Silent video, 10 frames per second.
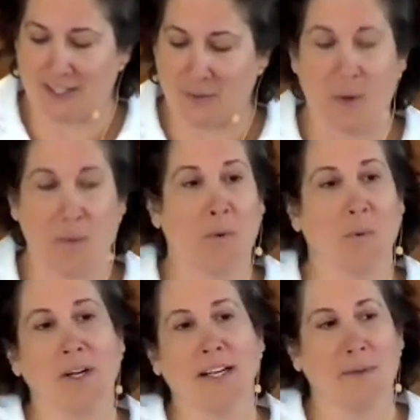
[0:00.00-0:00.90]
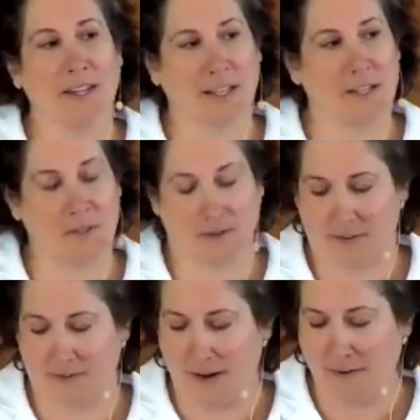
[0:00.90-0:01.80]
We were working with a
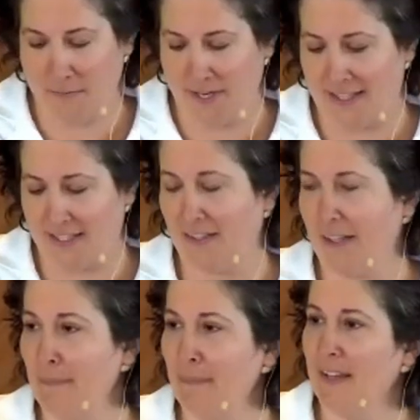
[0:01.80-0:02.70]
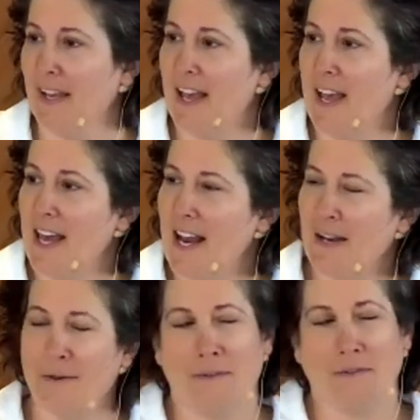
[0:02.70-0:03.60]
conservative government at the time, and I
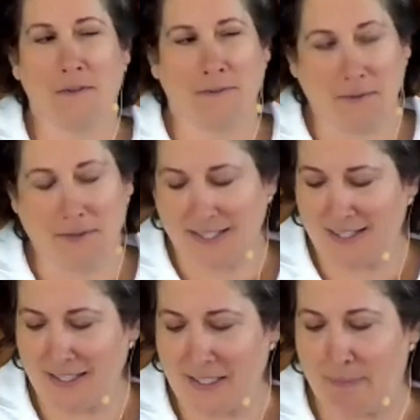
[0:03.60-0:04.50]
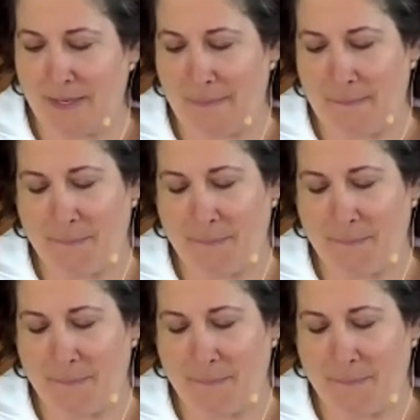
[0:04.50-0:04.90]
don't know if you have noticed this, but